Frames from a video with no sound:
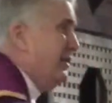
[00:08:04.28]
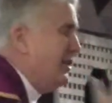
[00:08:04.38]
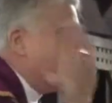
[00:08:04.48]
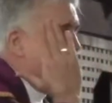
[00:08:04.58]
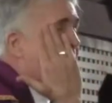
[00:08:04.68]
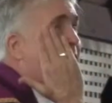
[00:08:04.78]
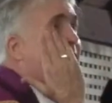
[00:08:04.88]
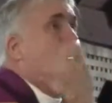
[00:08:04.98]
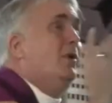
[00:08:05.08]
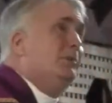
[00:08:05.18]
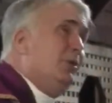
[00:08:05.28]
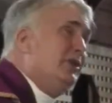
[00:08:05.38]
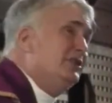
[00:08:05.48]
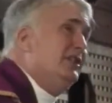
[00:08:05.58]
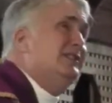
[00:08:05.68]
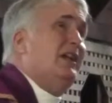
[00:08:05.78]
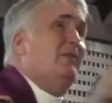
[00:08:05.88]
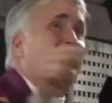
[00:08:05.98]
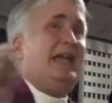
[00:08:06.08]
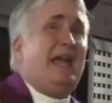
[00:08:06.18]
And do you know that one person is not
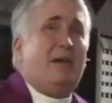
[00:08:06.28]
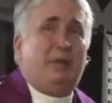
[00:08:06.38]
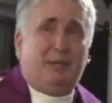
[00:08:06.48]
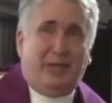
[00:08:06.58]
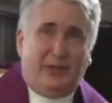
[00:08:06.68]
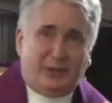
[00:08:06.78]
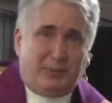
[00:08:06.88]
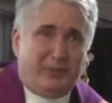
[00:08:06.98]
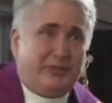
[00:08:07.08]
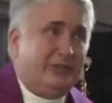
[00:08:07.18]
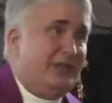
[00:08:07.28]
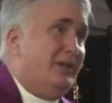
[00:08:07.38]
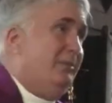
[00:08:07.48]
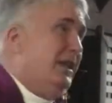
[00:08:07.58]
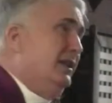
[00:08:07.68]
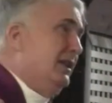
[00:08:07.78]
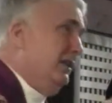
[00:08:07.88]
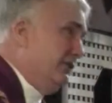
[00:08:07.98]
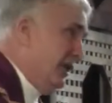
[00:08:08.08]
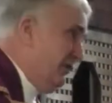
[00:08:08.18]
really happy about this person's going to be in the
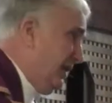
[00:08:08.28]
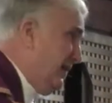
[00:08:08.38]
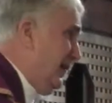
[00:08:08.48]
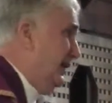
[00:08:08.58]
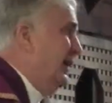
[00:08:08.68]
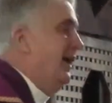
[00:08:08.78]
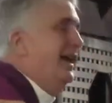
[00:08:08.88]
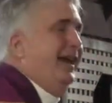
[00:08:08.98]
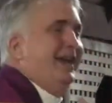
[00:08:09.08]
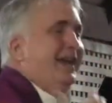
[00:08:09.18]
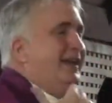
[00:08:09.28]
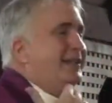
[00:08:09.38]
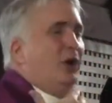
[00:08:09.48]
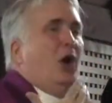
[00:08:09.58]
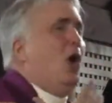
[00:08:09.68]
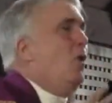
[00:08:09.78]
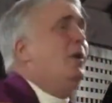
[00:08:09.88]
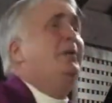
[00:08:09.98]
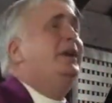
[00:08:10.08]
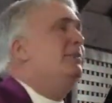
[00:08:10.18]
gift-giving thing? It, it,
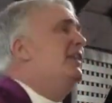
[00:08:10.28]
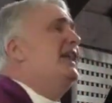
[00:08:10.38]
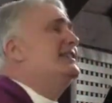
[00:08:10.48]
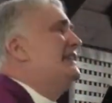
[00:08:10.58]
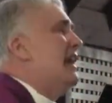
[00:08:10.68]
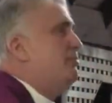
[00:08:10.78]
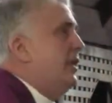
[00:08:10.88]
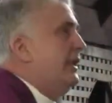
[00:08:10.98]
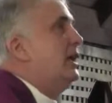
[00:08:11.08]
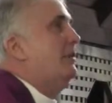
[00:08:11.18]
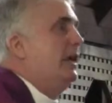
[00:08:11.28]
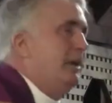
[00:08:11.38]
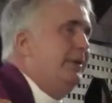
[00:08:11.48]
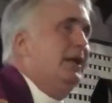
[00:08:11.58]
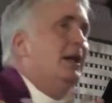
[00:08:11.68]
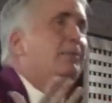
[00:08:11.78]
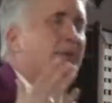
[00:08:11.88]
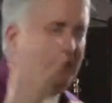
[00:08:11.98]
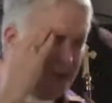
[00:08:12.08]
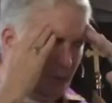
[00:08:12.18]
what do we, we got a staff party coming up in a couple
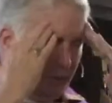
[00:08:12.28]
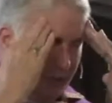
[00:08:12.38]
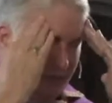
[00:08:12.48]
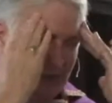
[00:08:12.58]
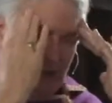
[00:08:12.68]
of weeks, so what are we